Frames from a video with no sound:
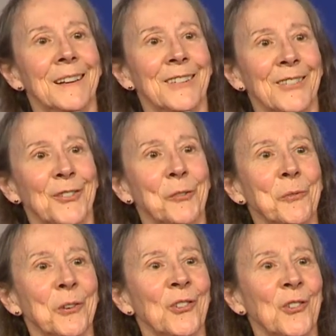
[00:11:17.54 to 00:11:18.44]
so
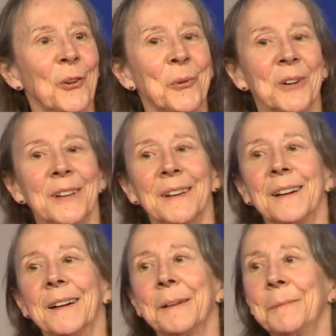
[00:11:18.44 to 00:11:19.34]
forth and so on.
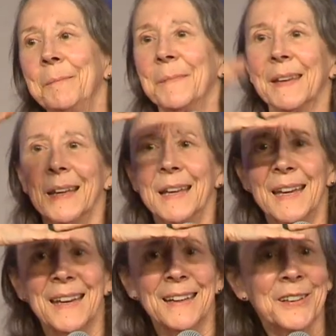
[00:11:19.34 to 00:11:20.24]
Uh,
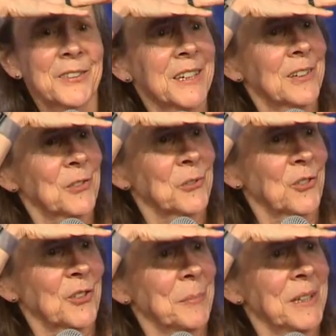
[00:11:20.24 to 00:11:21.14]
and I think there's
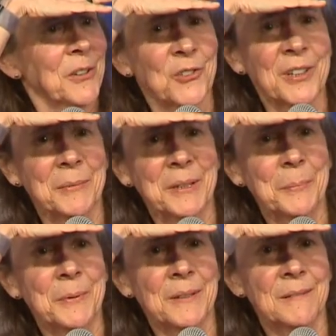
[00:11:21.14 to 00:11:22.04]
somebody else coming
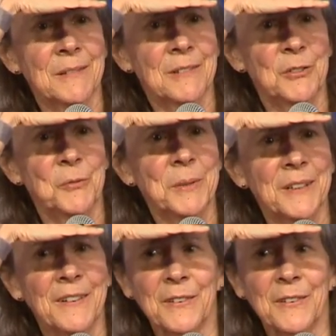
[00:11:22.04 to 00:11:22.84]
up in two minutes,